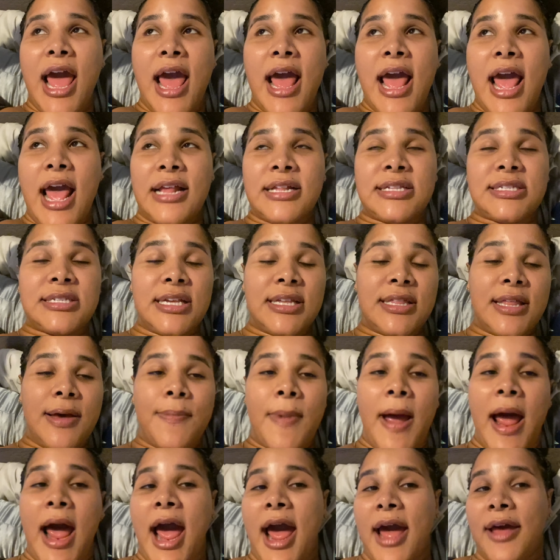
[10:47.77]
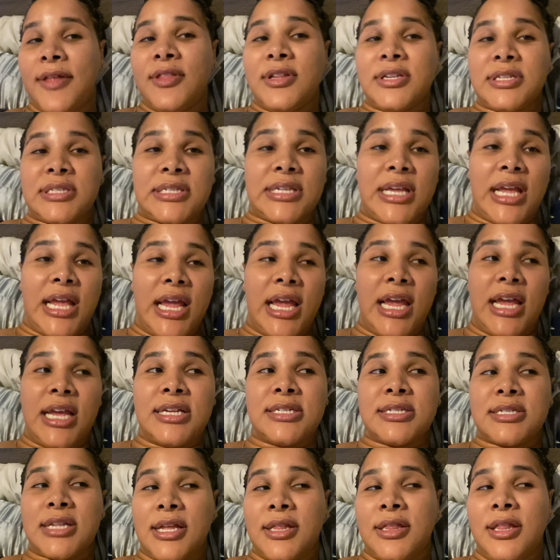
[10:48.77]
and see the behind the
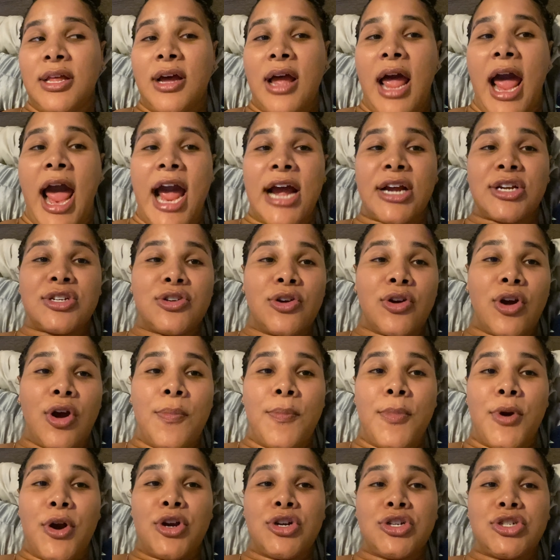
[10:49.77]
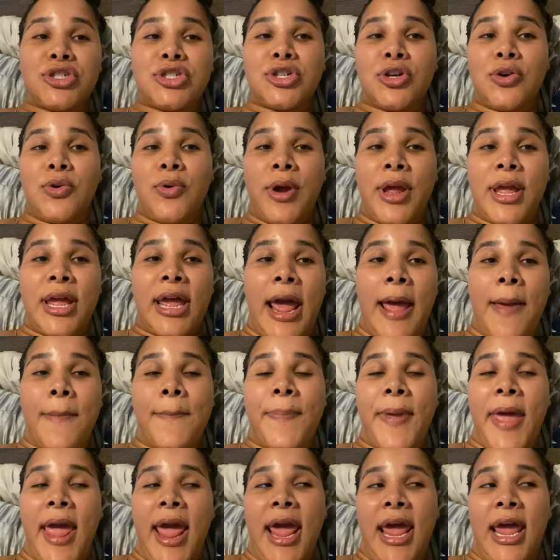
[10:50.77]
scenes and the actual commercial and
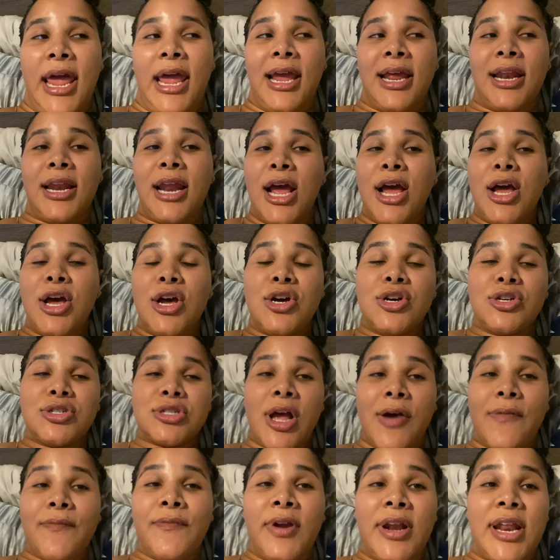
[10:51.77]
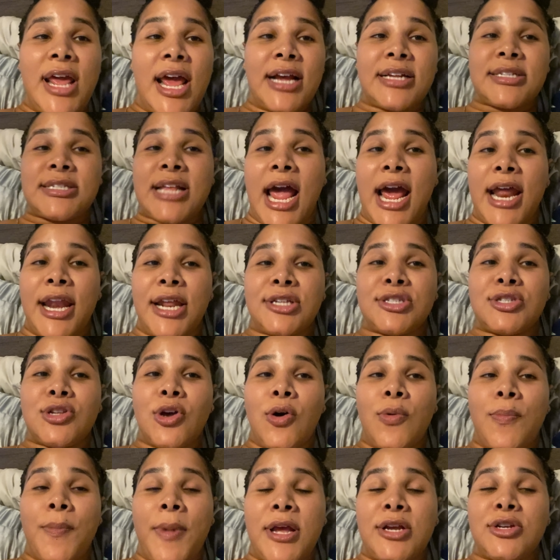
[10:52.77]
campaign. So I'm really excited.
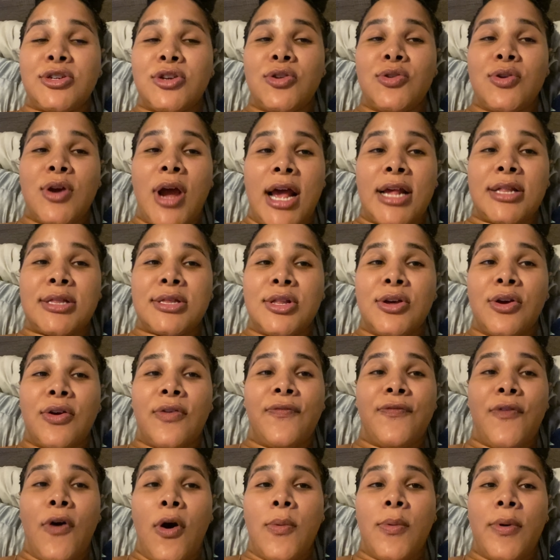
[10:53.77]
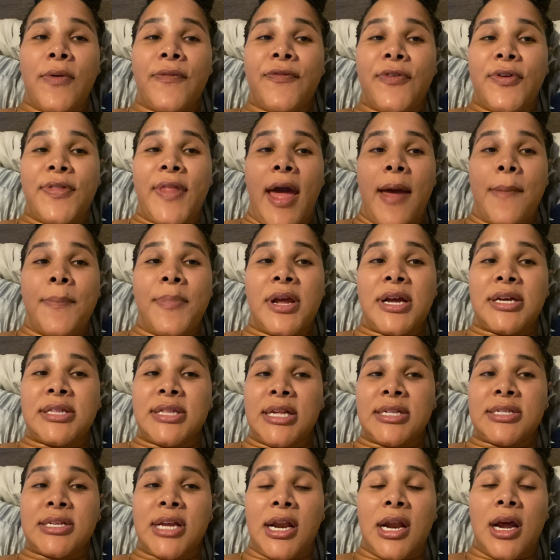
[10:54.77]
So make sure you guys look forward for that because
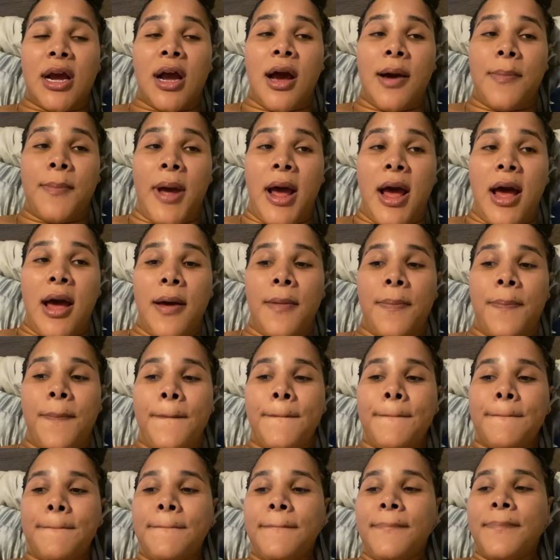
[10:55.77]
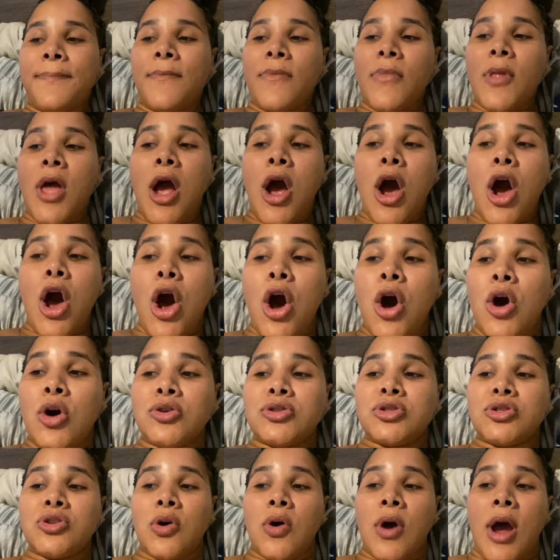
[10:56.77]
that's gonna come up
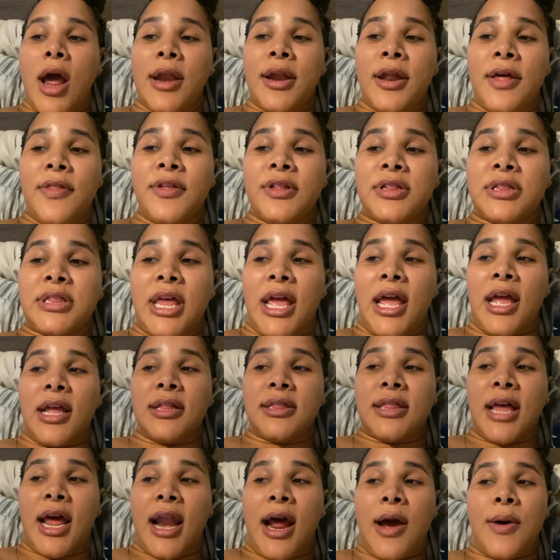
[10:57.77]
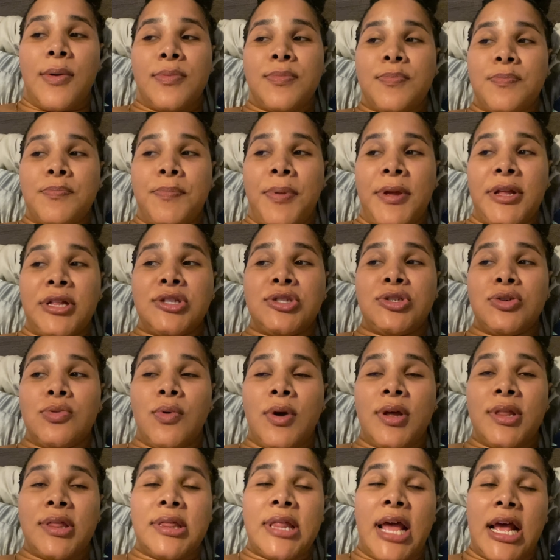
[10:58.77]
also another thing that i've been
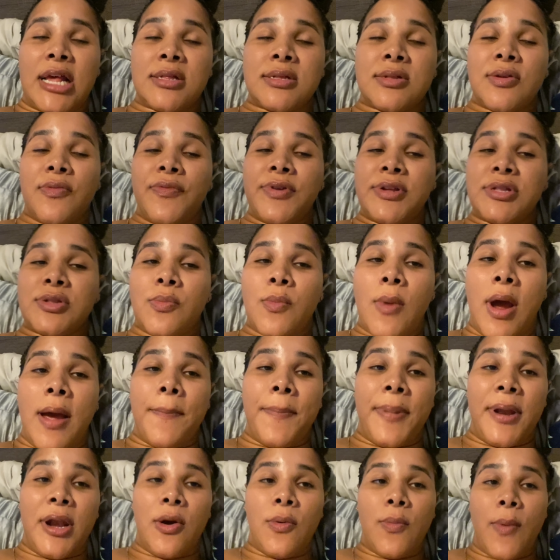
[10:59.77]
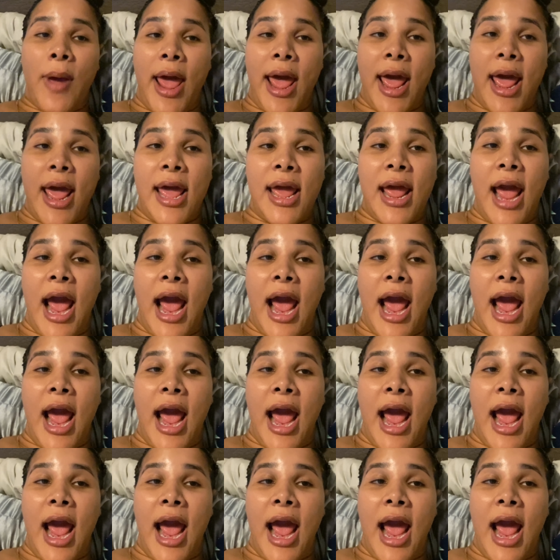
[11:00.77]
doing that's the reason why i've been away